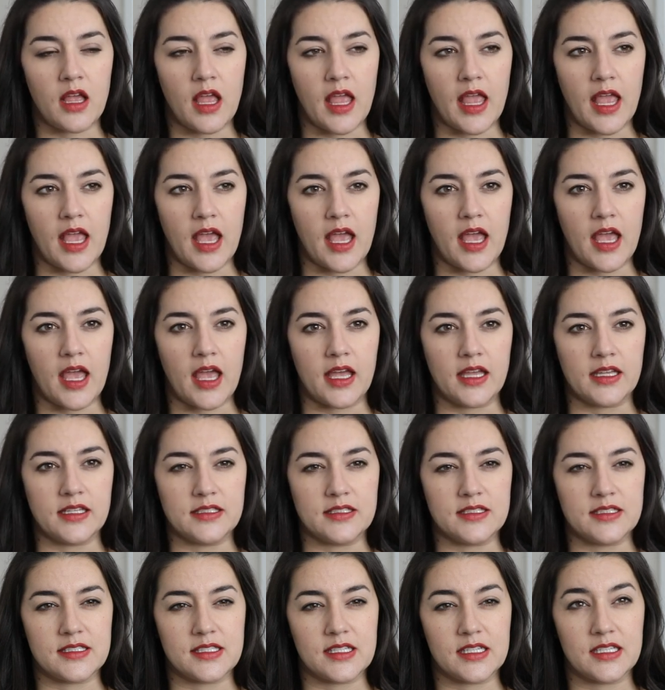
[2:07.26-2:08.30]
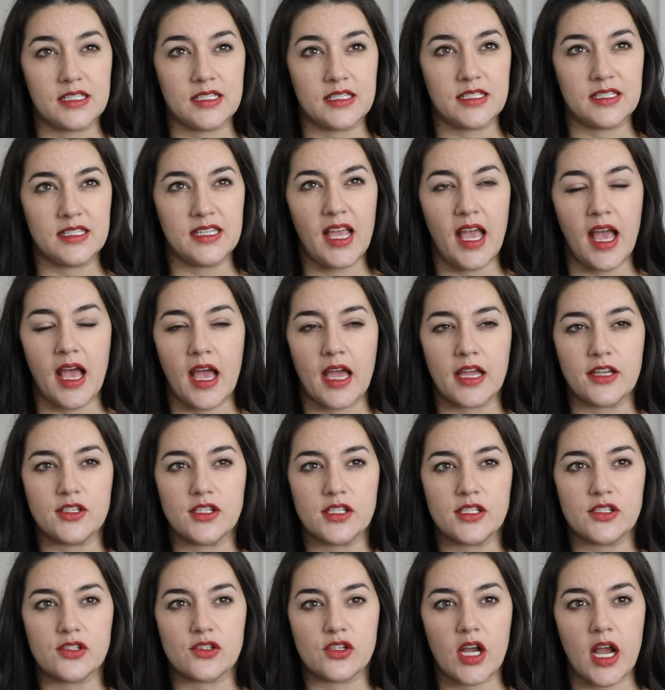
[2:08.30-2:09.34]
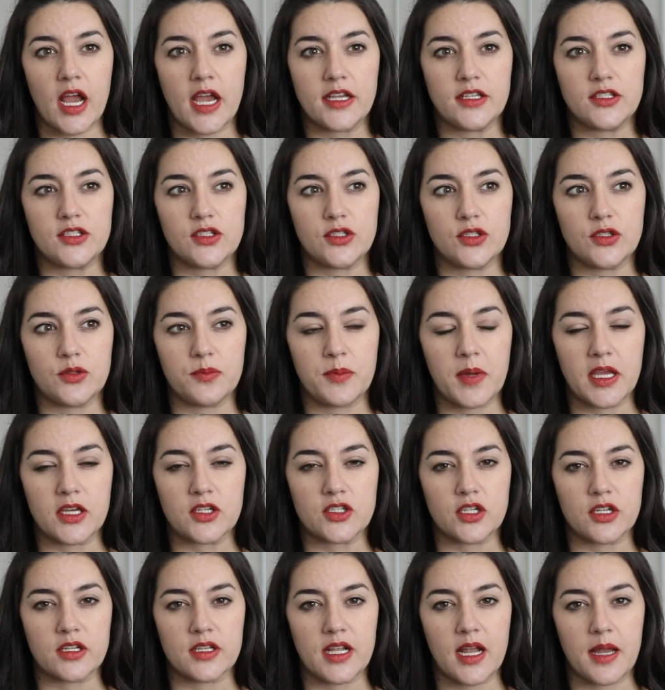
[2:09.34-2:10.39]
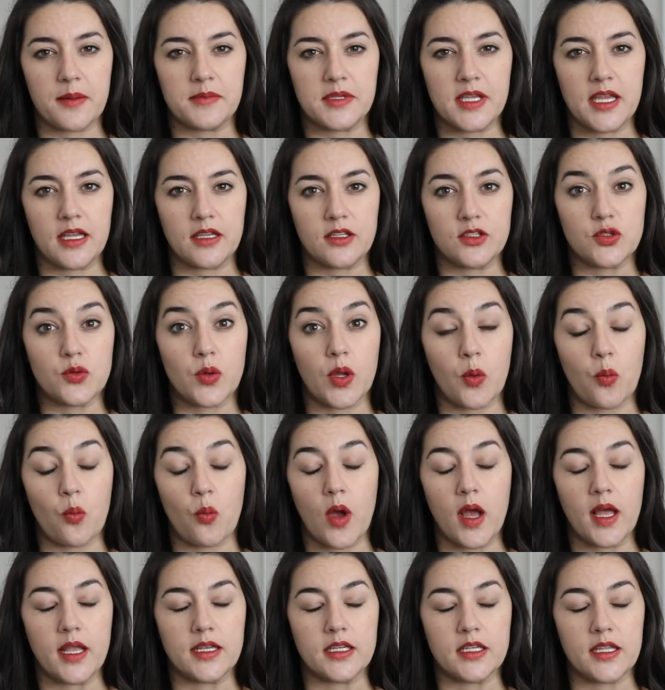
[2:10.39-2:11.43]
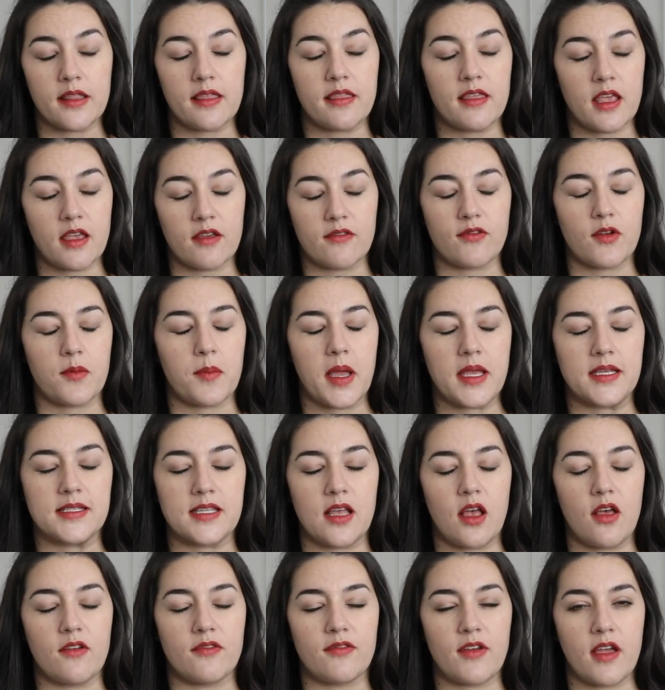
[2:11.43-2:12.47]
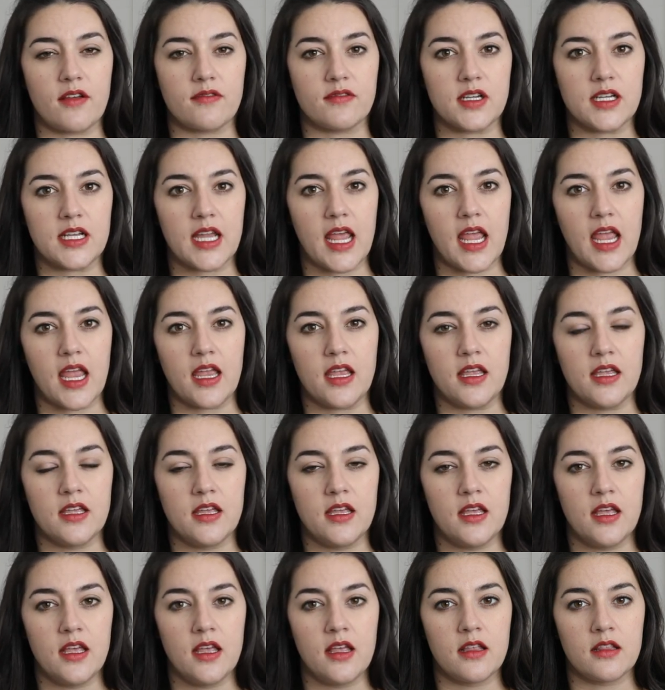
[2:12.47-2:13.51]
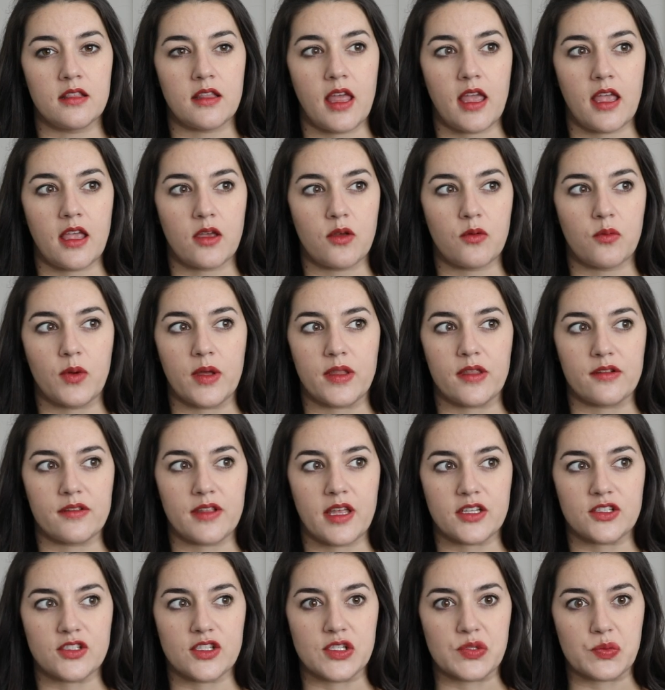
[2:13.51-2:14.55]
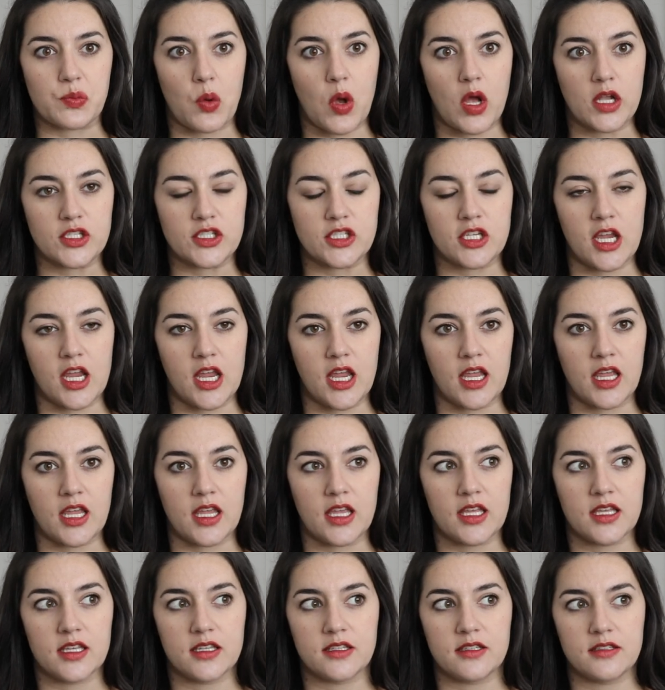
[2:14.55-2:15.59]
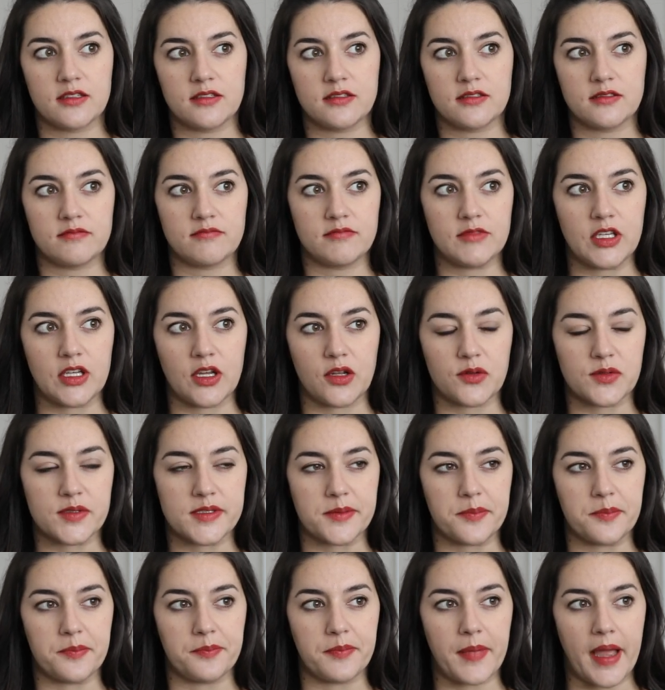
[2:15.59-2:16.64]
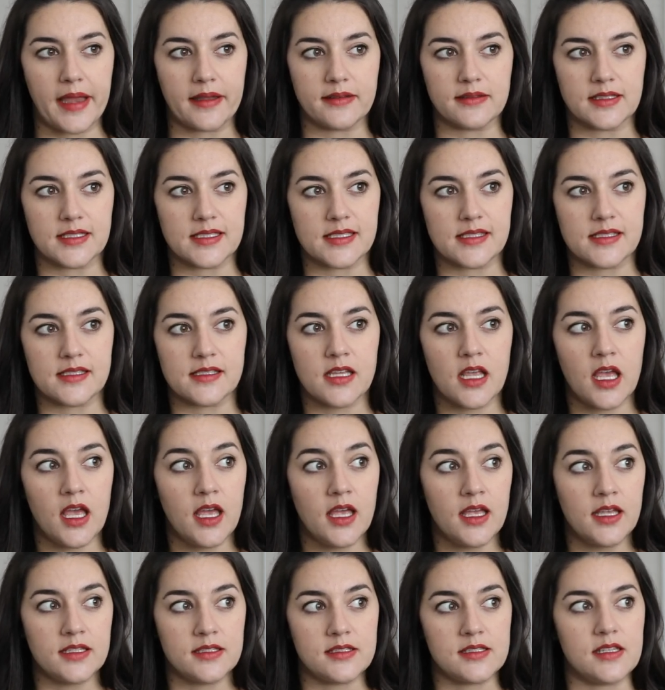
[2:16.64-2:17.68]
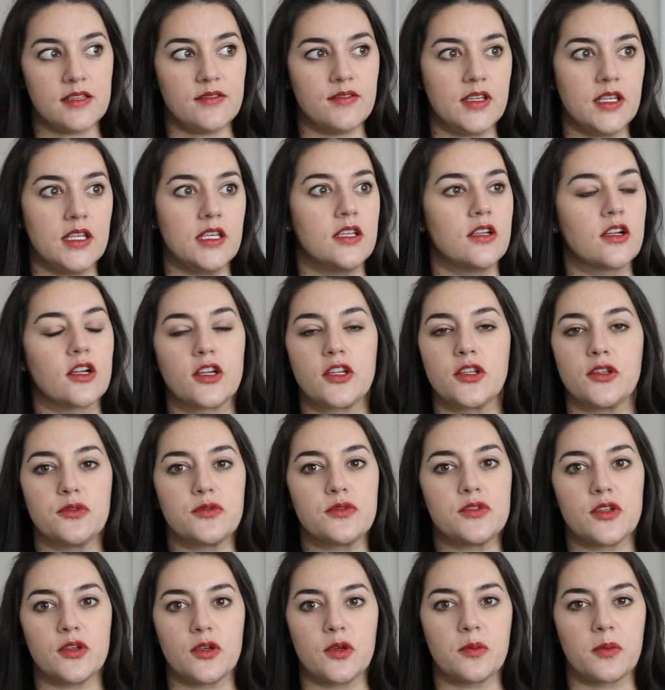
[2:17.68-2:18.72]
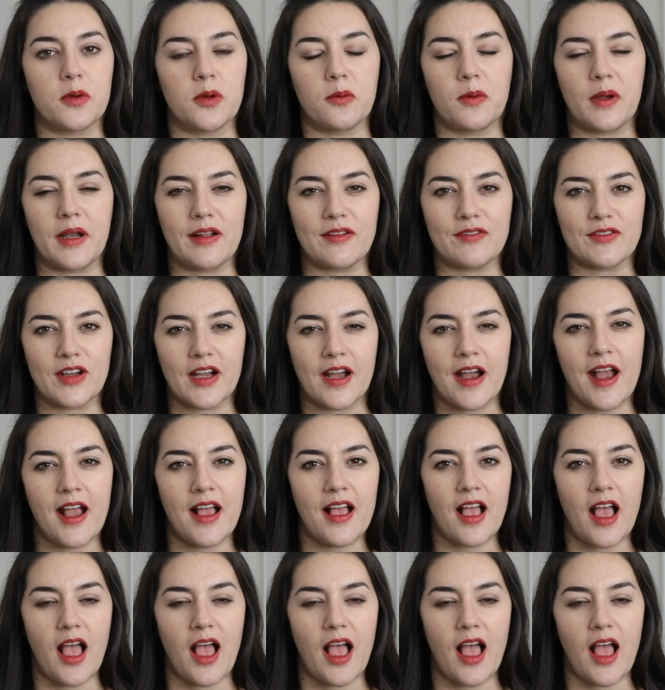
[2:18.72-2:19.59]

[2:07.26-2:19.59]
And yeah, I just try to make sure that I'm doing one thing for myself every day, like whether that's just watching, you know, some mindless TV or YouTube or whatever,